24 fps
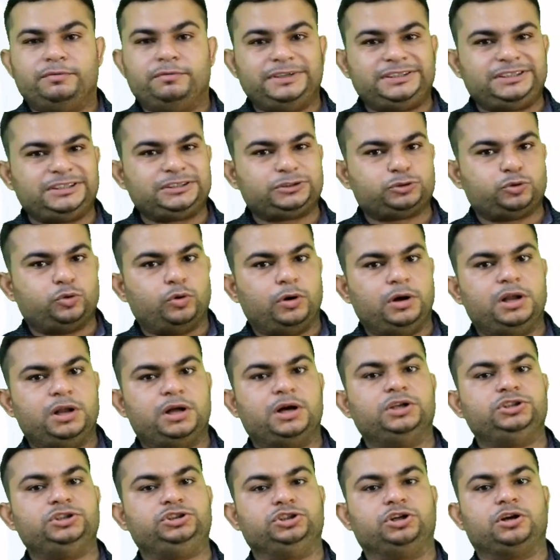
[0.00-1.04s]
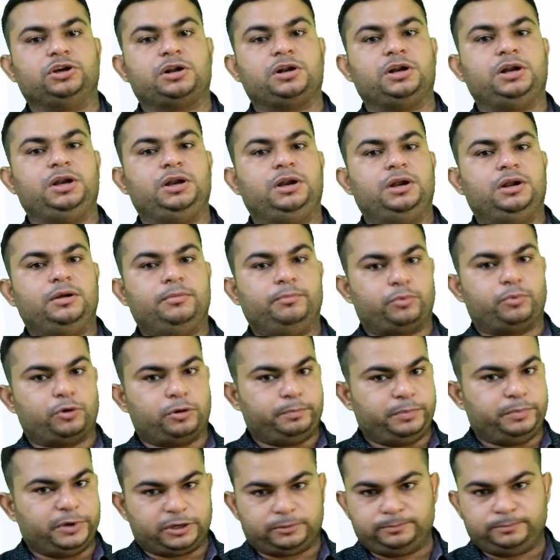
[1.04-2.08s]
which is called a journal
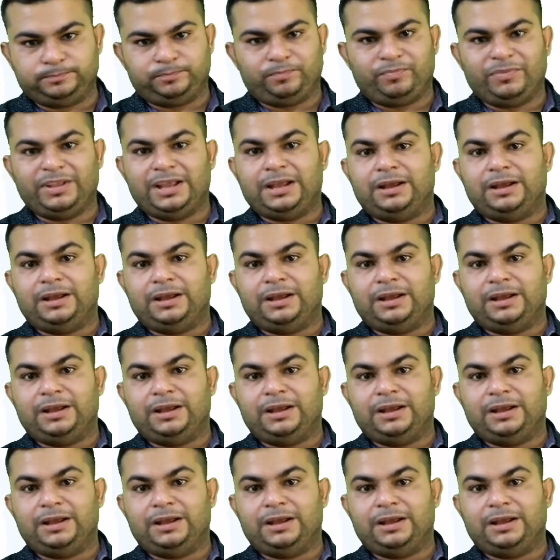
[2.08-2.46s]
proper.